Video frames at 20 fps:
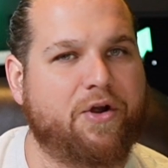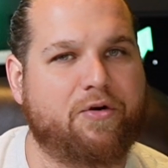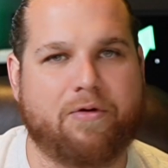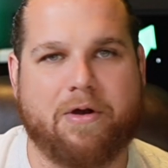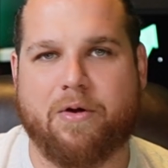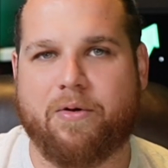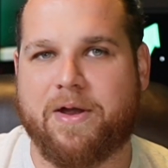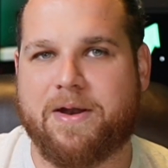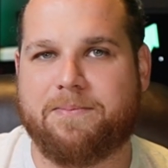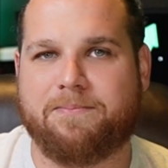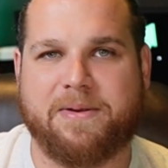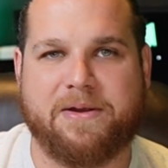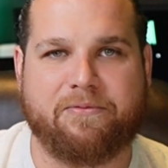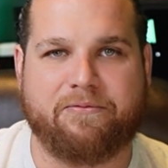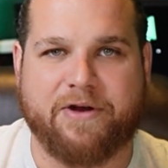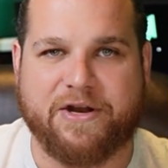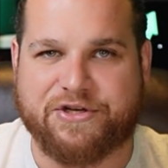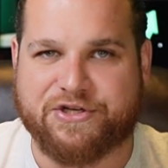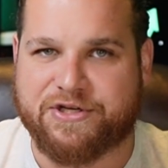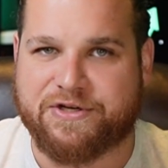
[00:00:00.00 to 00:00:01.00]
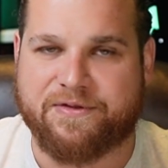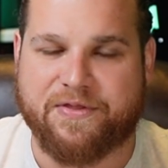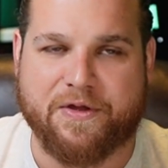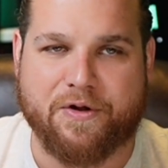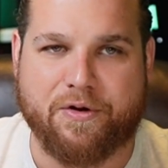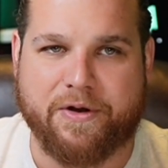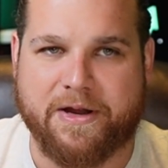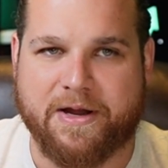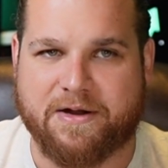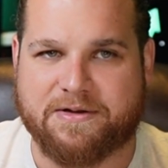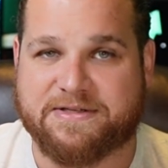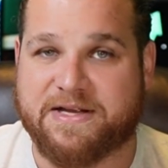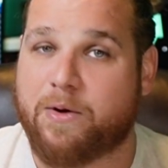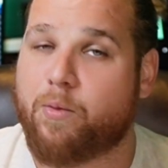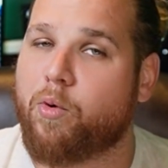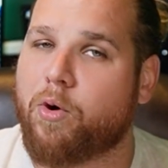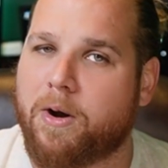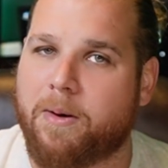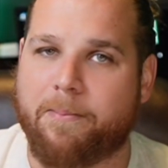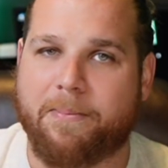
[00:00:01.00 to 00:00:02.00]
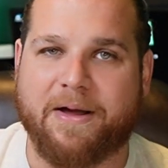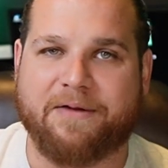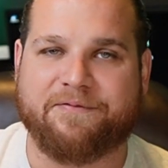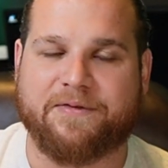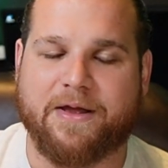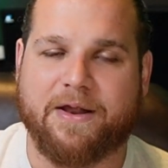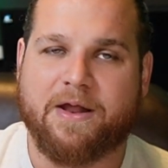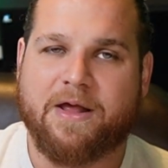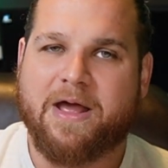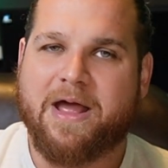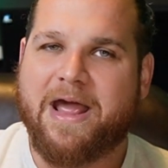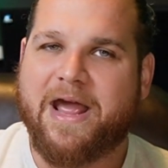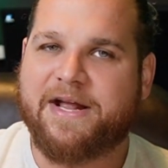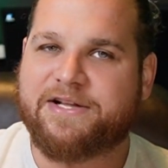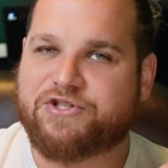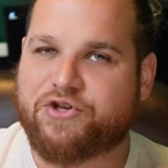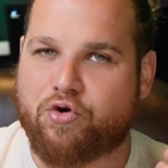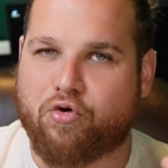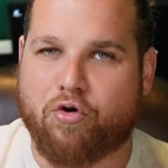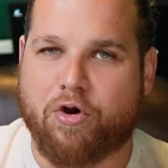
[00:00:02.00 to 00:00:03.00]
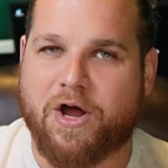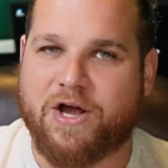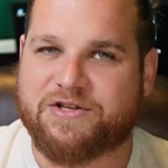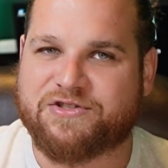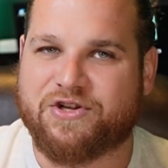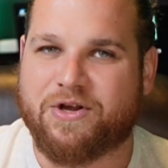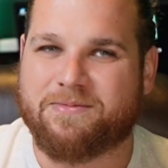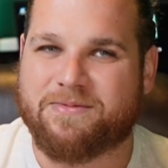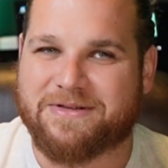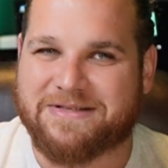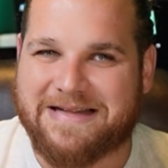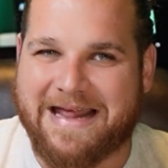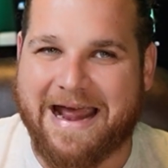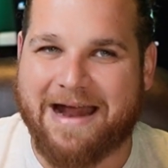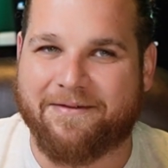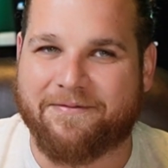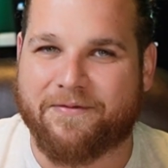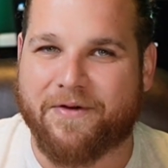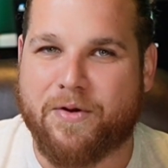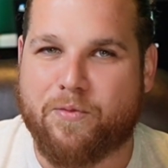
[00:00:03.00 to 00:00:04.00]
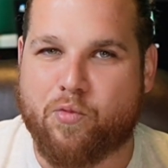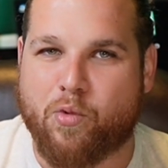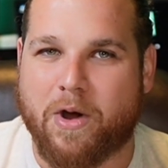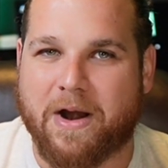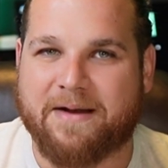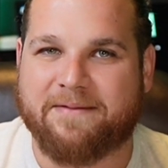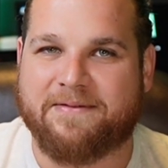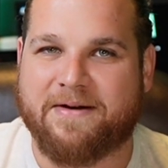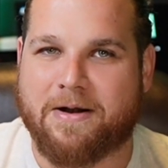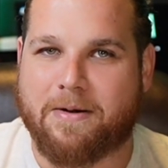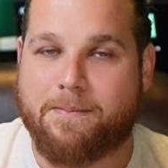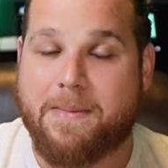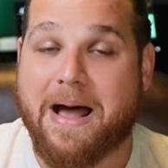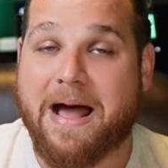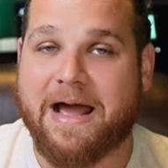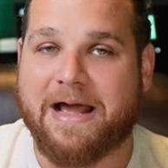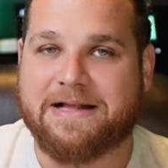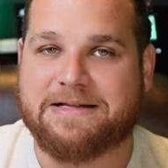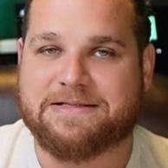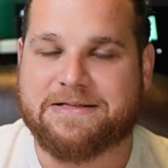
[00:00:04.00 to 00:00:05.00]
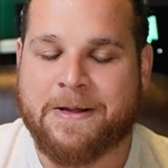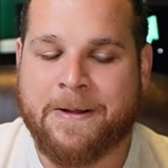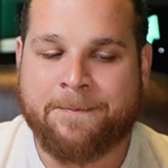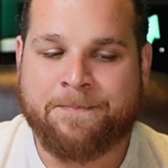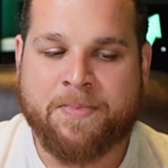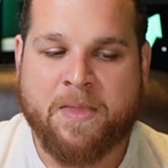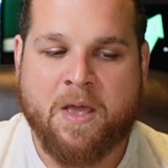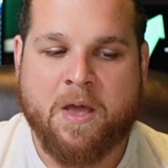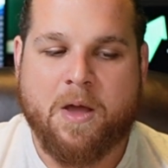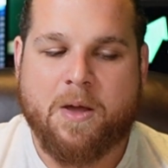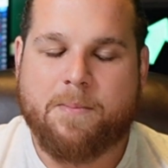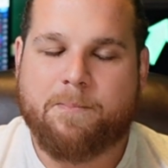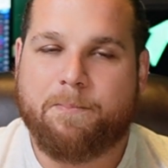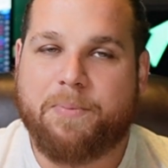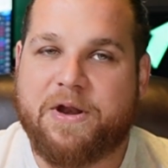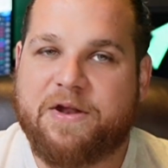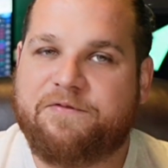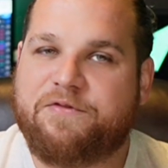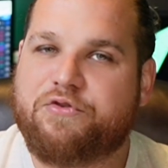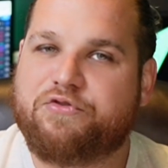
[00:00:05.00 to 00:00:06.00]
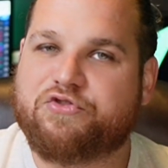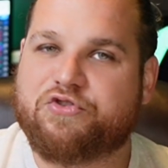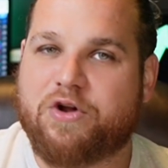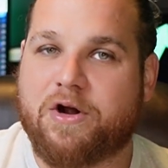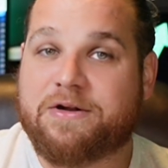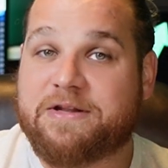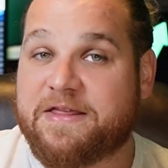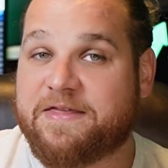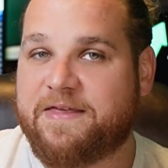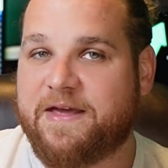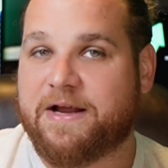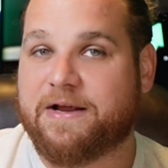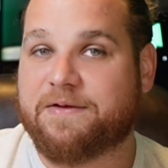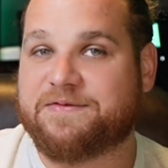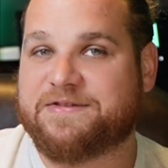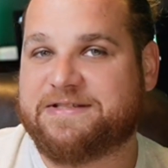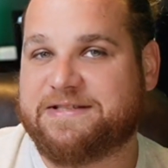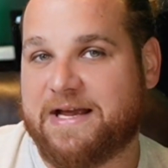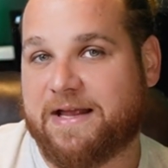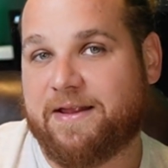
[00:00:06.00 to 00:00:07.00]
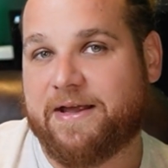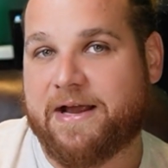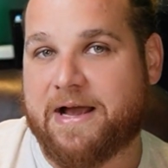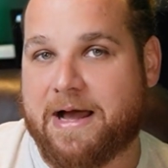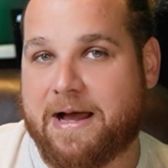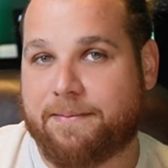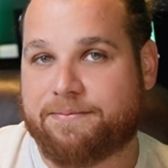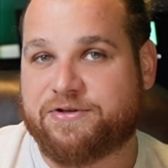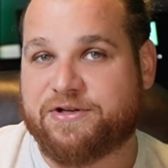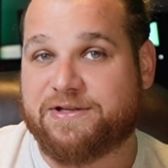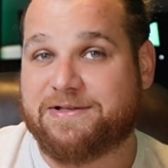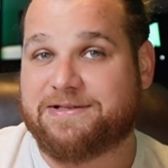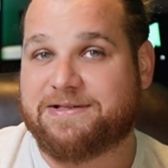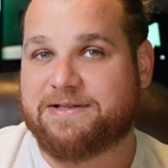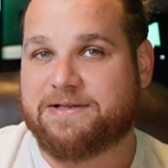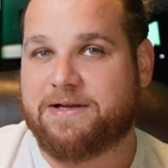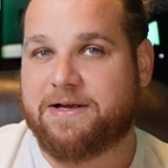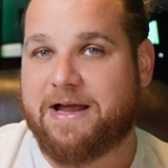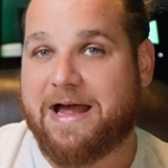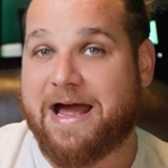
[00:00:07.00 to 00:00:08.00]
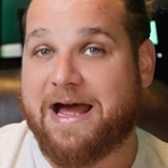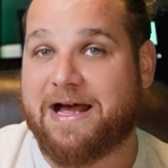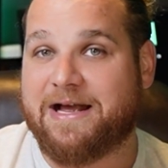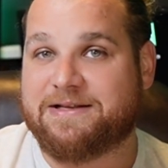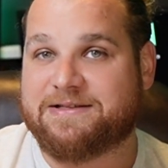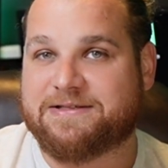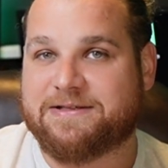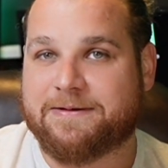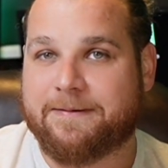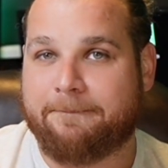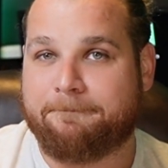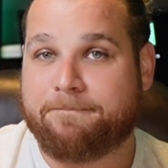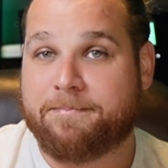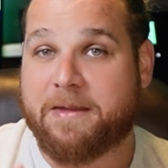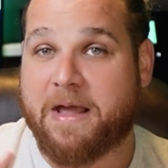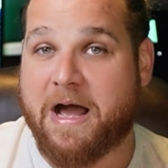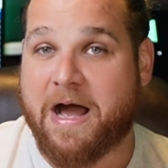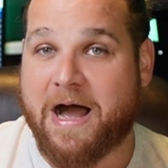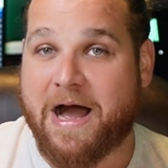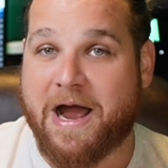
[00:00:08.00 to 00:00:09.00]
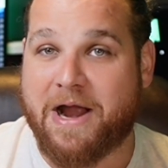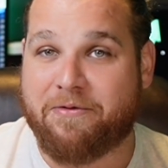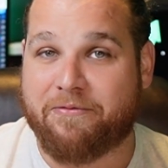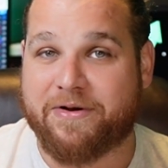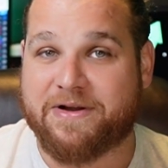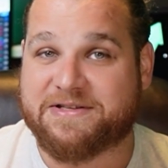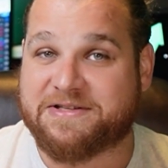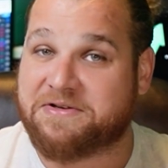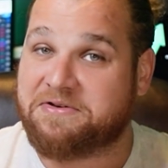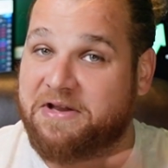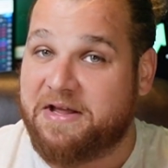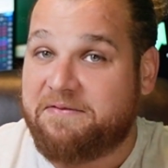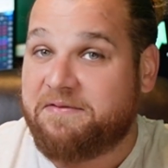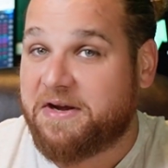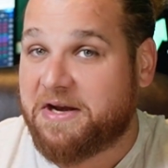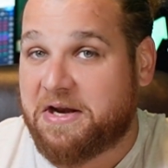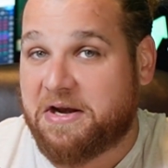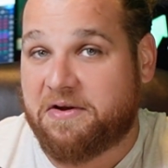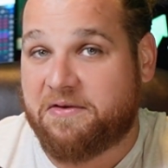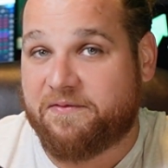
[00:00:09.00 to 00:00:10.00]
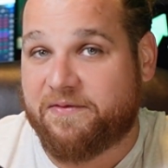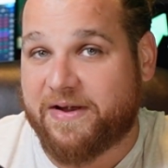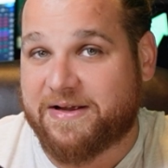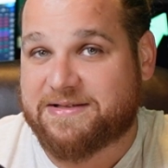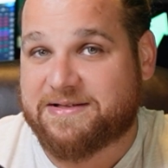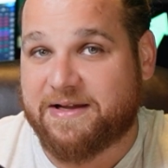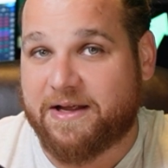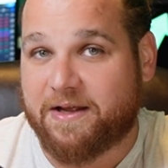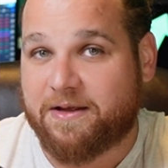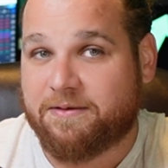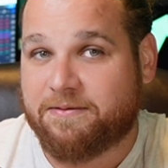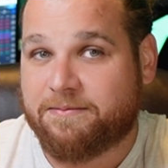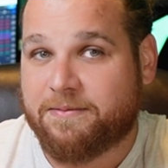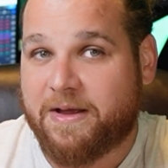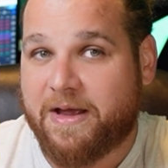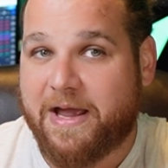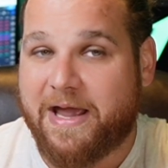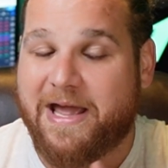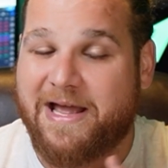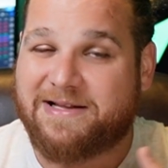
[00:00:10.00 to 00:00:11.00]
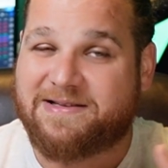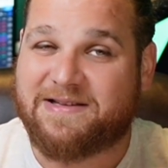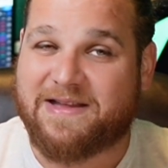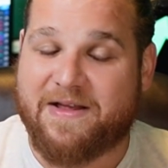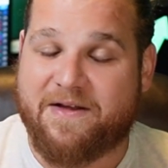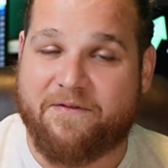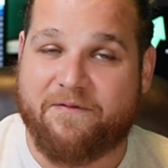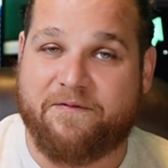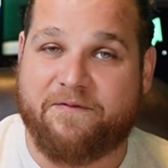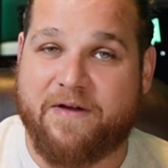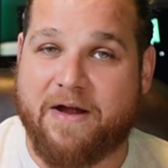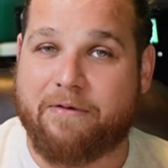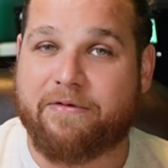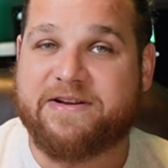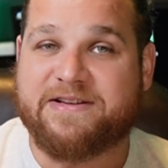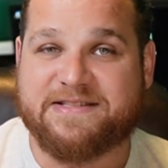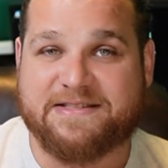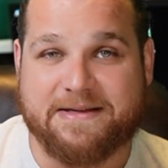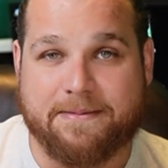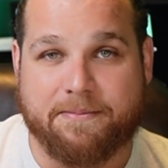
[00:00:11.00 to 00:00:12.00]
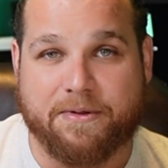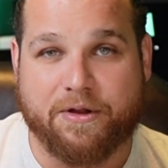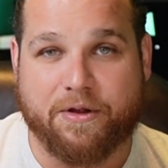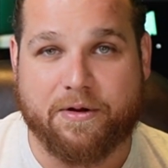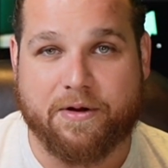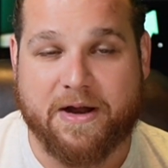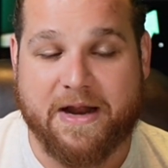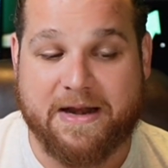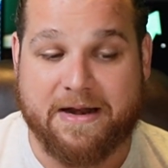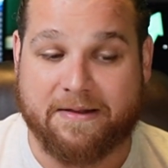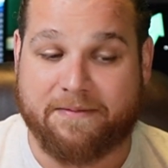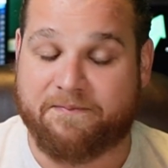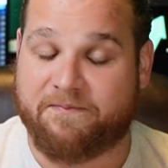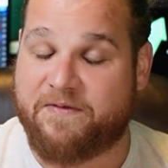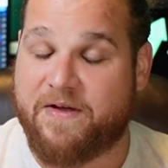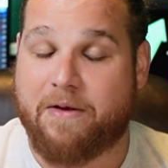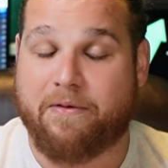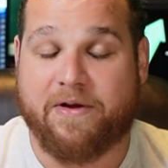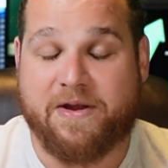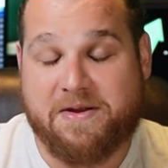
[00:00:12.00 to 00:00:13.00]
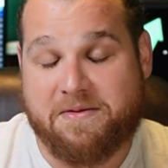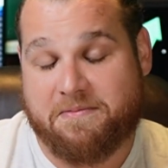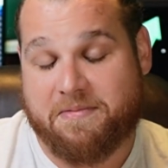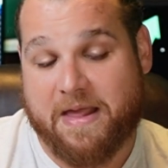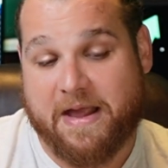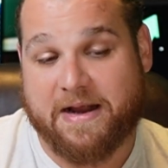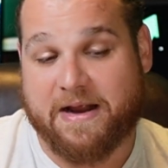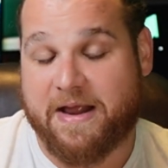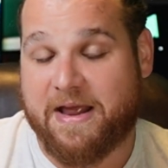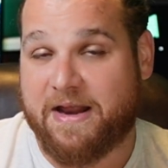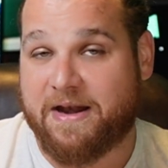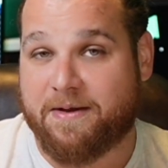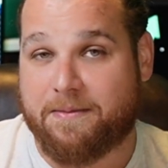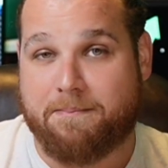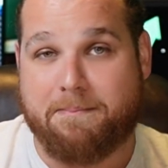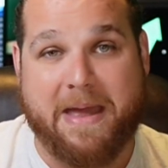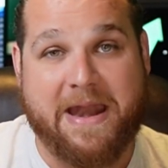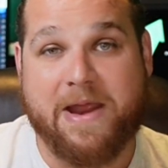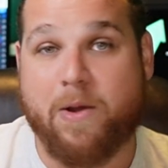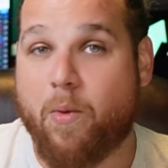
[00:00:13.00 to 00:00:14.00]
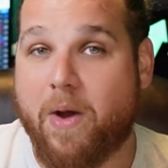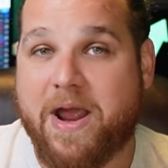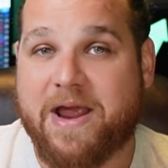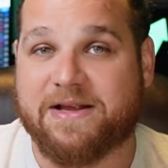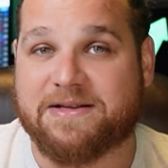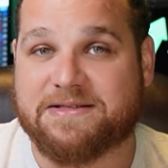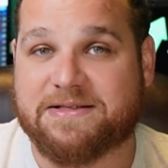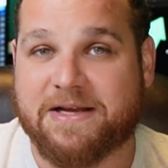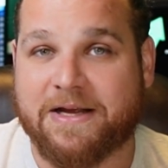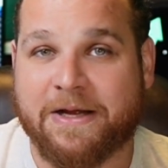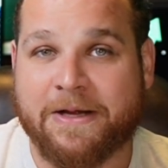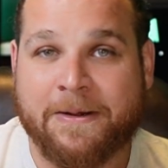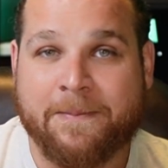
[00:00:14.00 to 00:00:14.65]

to grow it and be rich in 30 years like Warren Buffett? It's crossed almost every one of our minds. But if you start to think of selling options as high risk dividend investing, it's very similar and very like in many ways.